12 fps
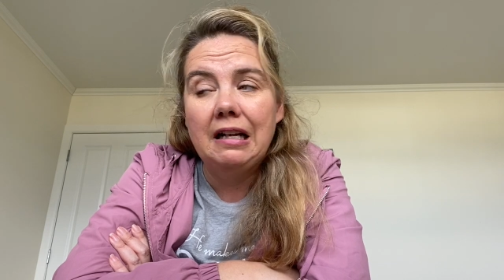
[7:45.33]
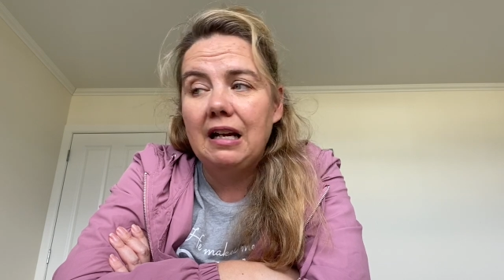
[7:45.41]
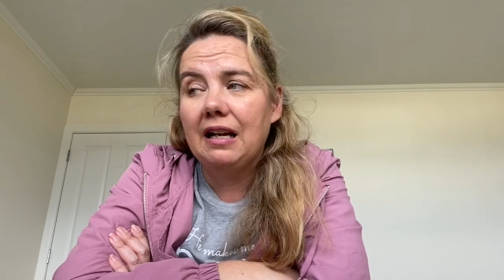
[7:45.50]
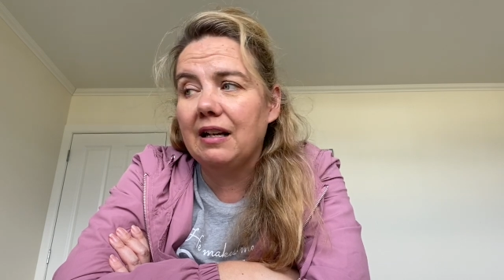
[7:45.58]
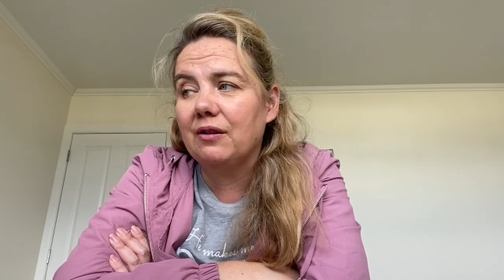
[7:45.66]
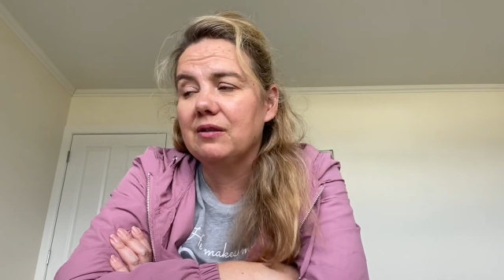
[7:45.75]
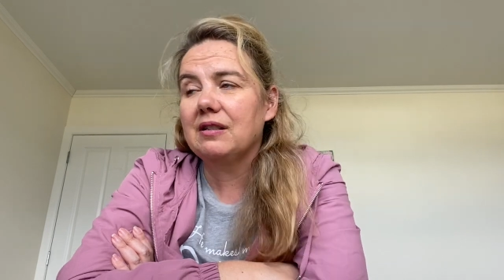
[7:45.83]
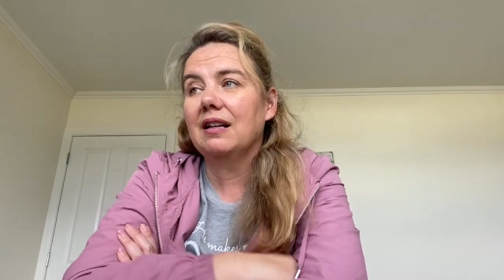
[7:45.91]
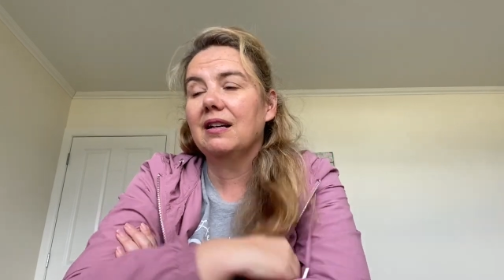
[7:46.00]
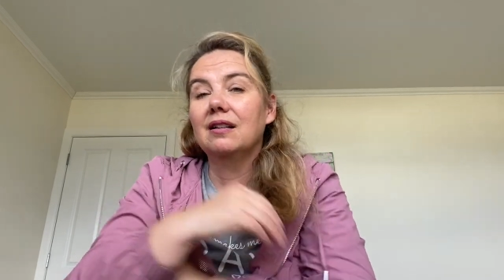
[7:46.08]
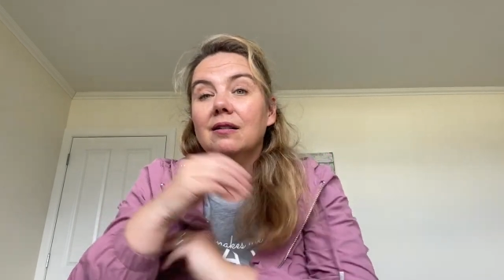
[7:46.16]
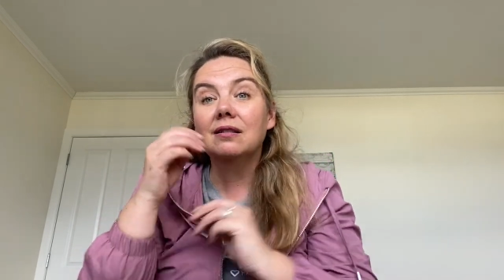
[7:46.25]
And I was
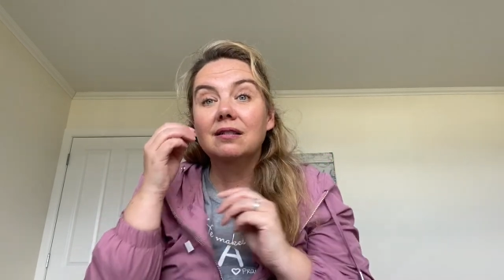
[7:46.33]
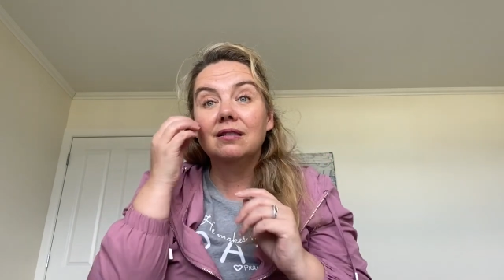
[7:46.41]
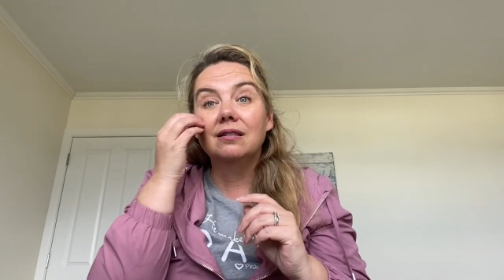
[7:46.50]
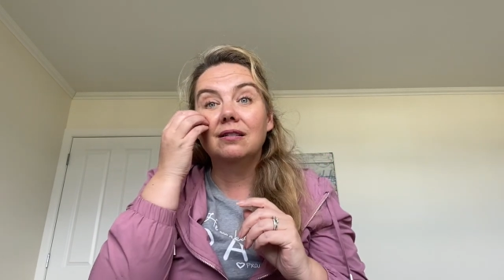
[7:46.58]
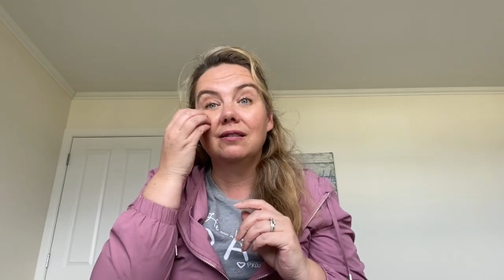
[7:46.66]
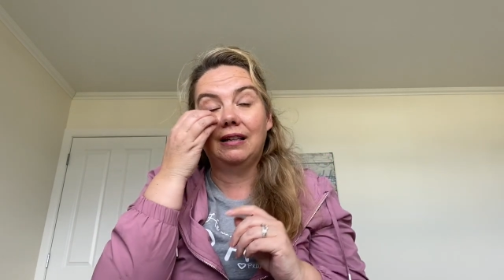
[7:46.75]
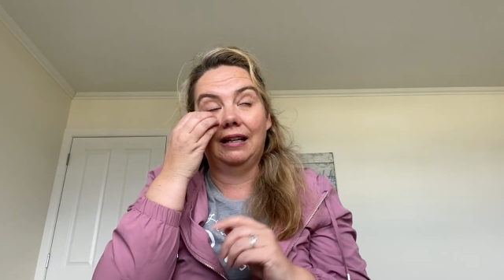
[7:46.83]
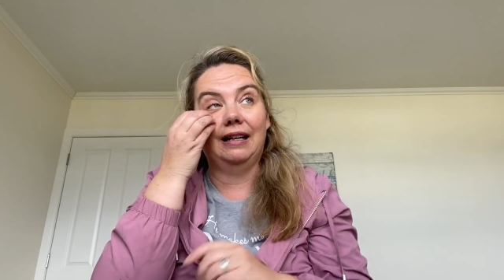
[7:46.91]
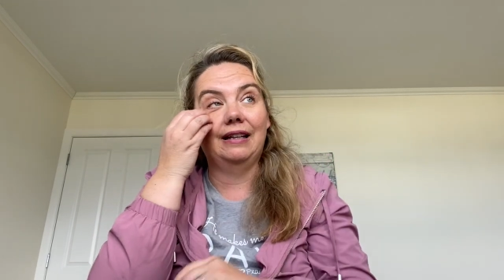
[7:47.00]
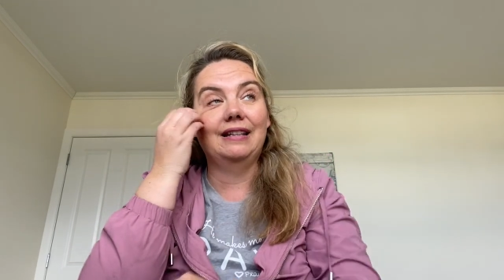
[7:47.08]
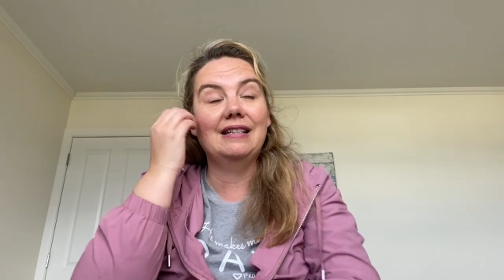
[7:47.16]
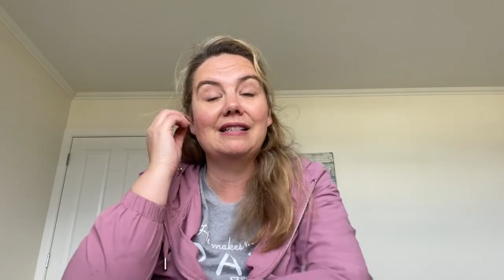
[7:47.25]
like, oh, okay,
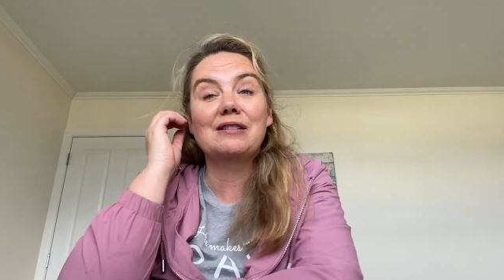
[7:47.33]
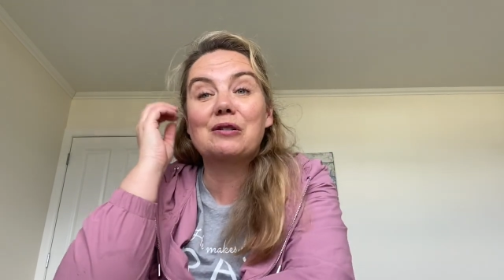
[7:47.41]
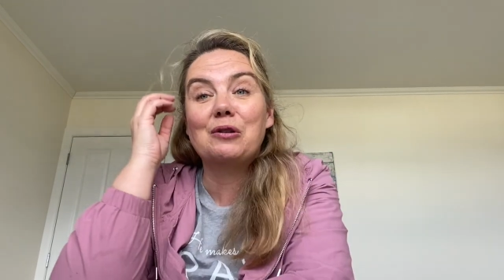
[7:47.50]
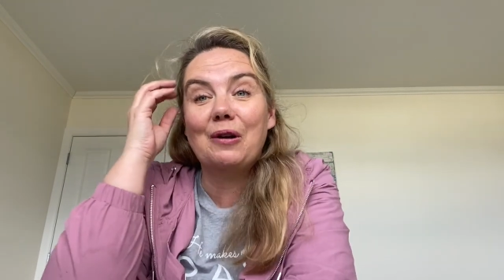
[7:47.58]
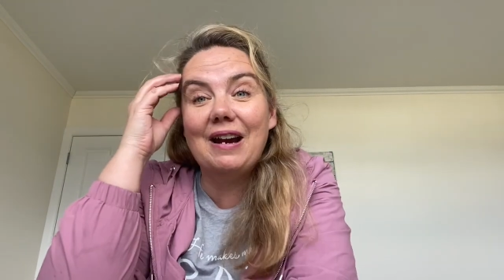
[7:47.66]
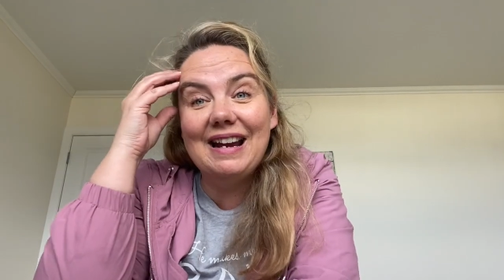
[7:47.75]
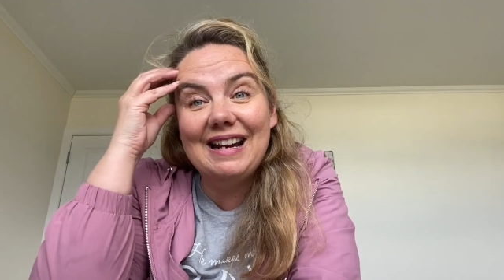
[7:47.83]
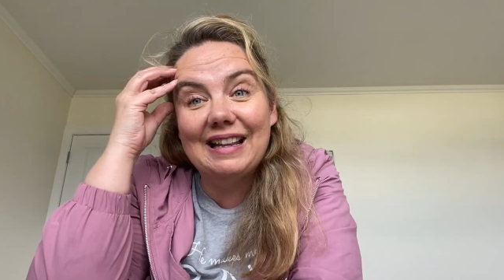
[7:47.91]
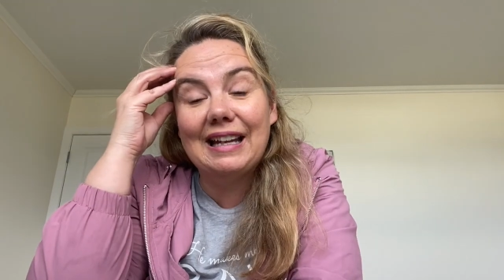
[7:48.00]
this is great.